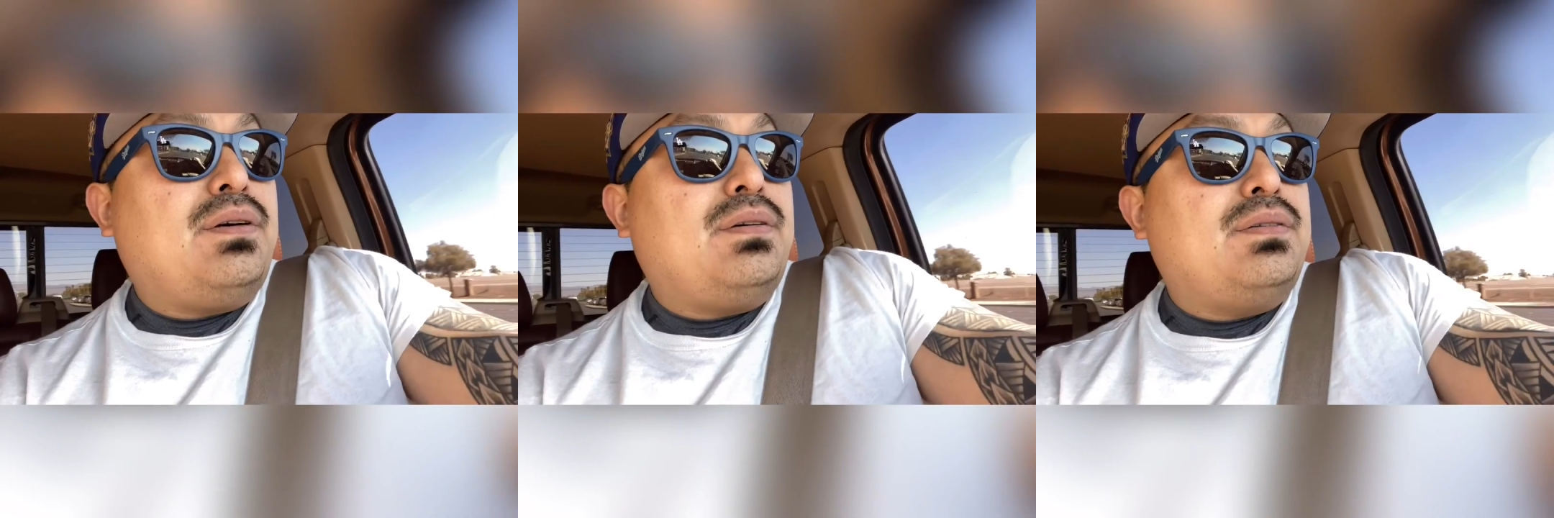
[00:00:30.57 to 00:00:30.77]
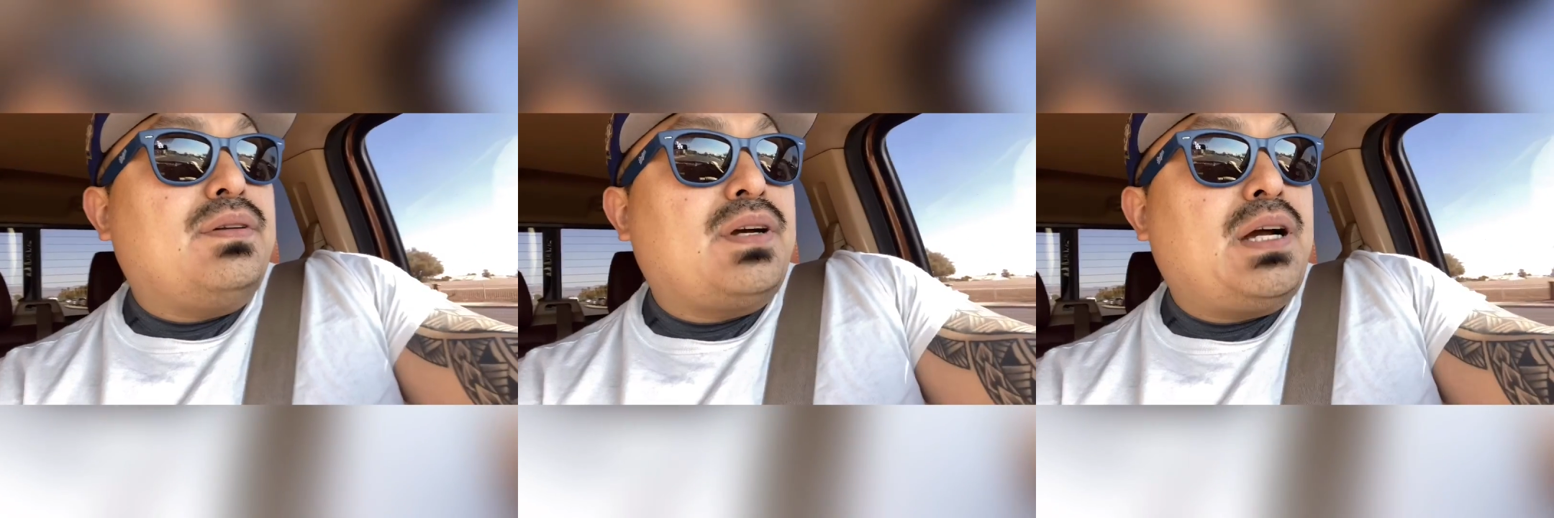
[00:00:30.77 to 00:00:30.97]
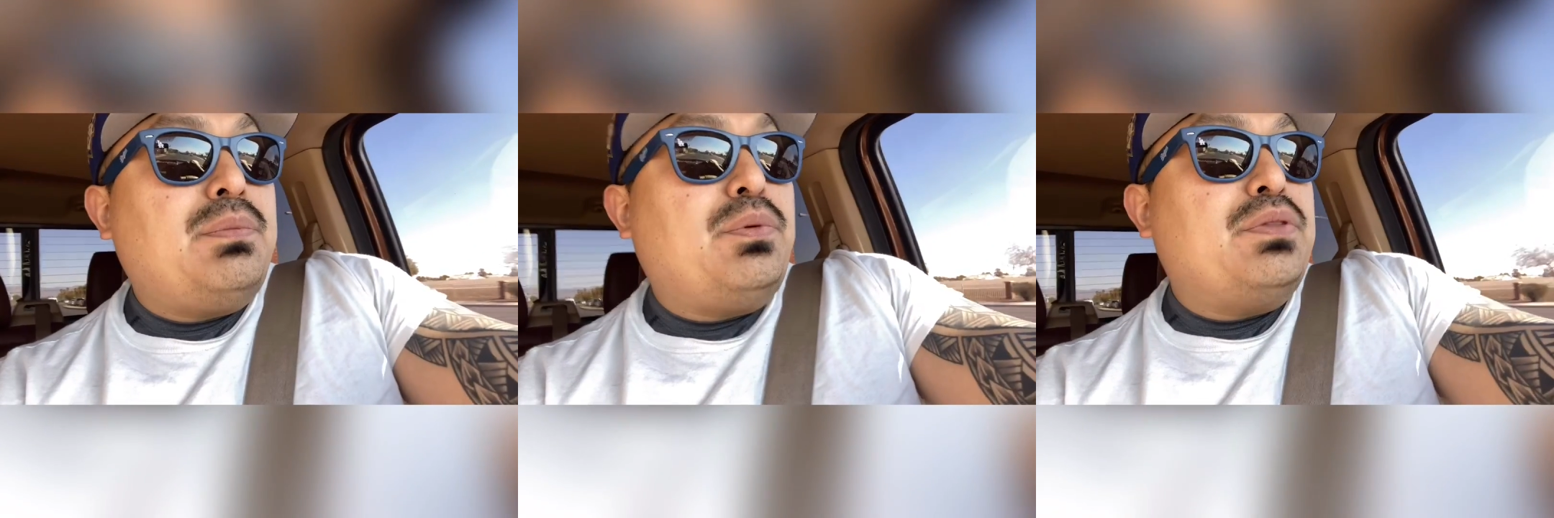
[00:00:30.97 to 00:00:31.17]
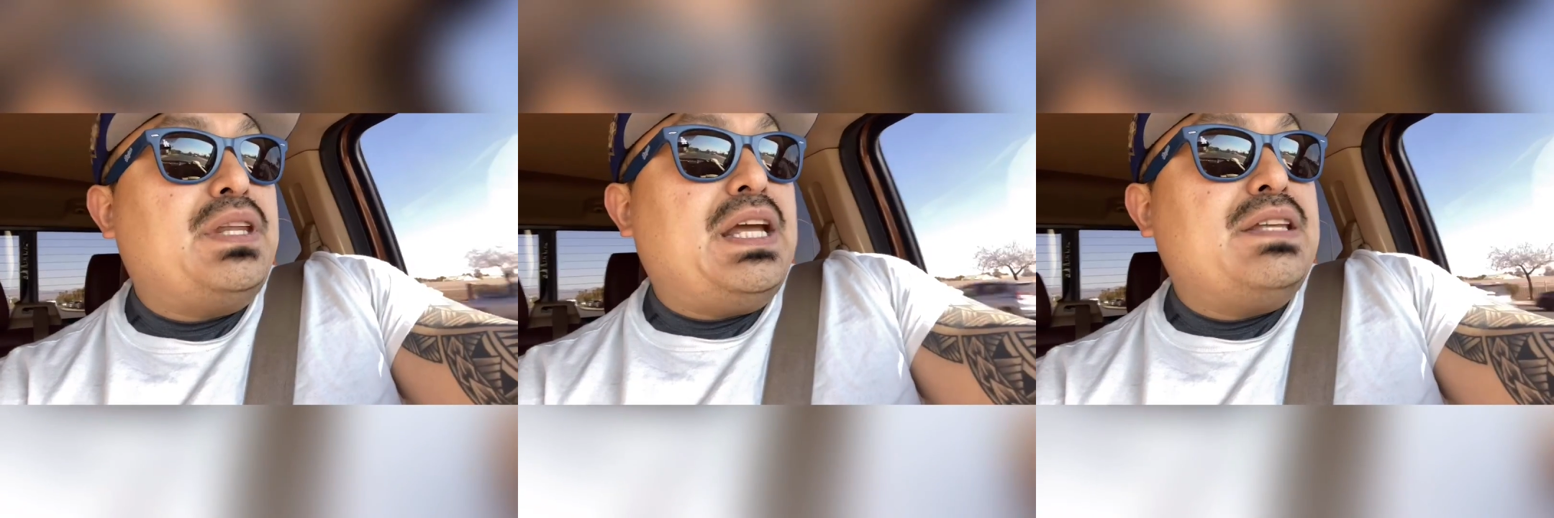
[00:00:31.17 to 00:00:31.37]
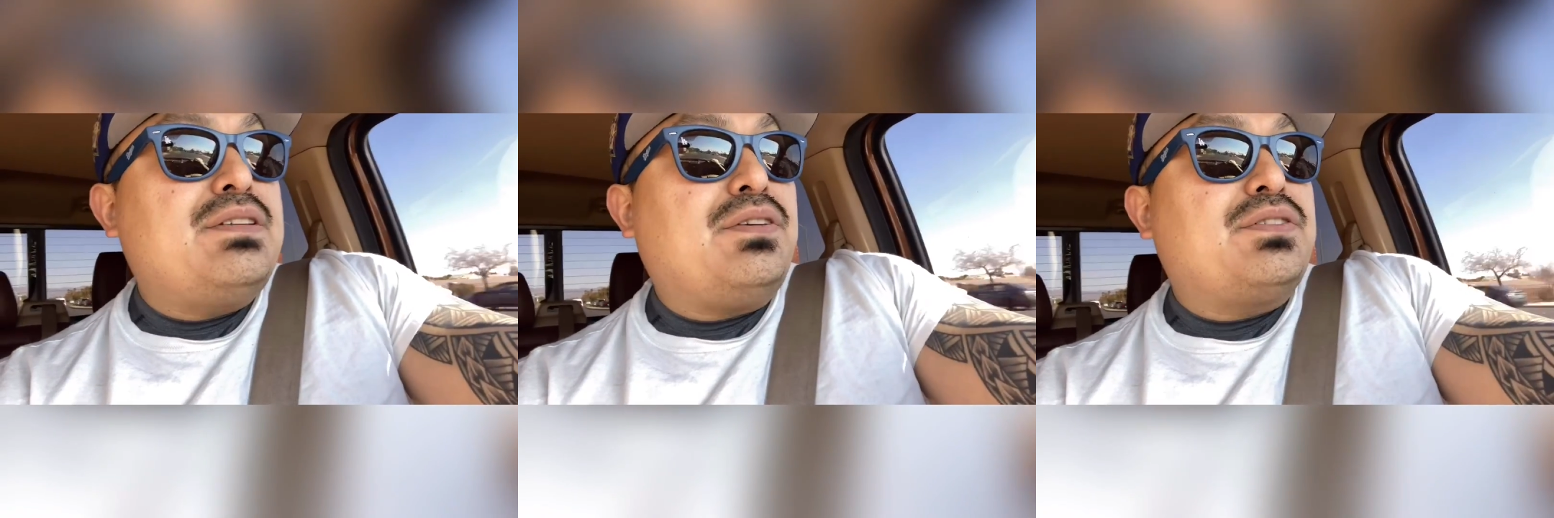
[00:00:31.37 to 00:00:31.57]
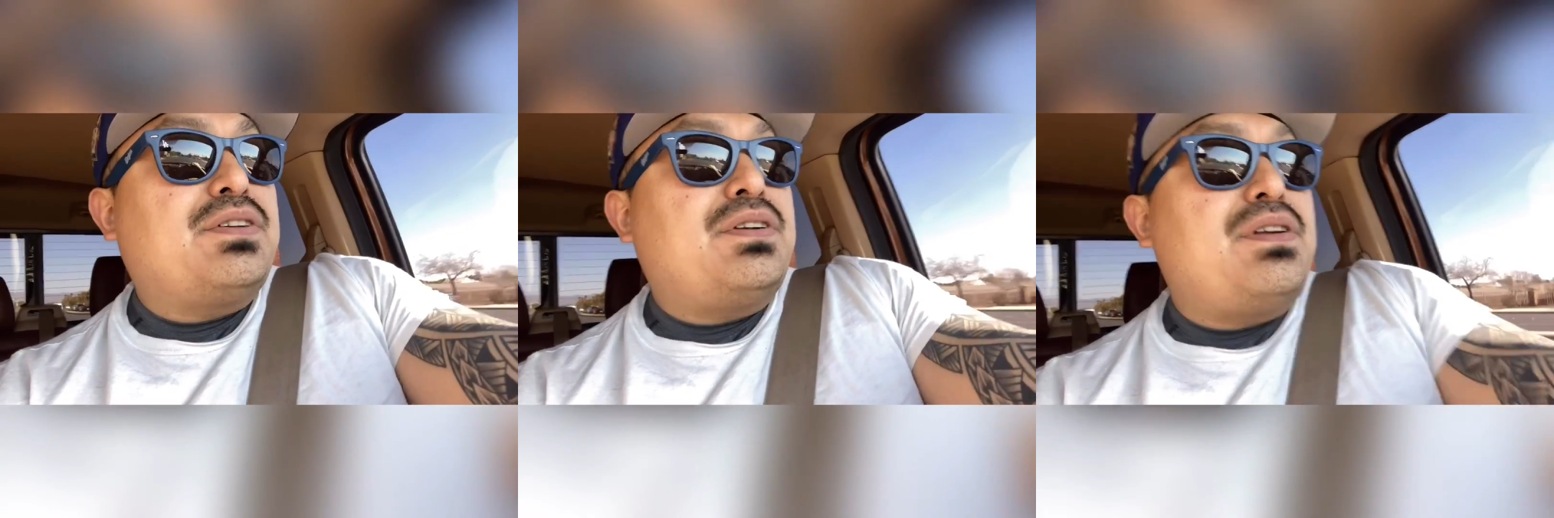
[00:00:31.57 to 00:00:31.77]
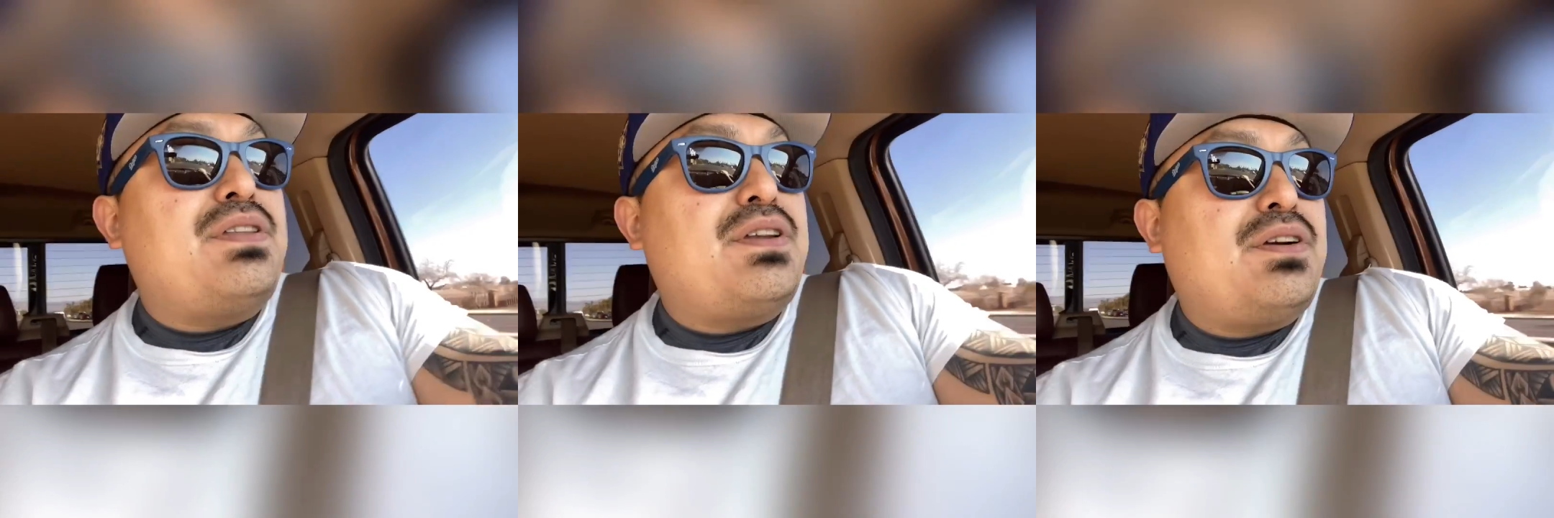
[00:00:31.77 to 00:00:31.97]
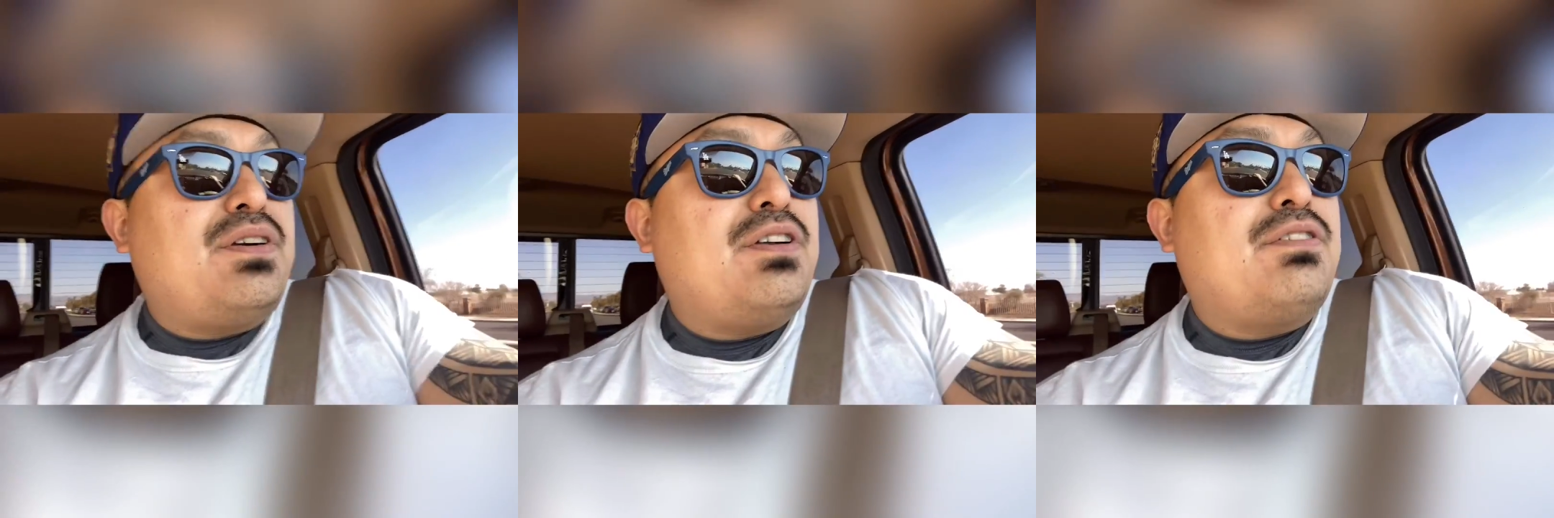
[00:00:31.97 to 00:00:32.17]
a couple details here and there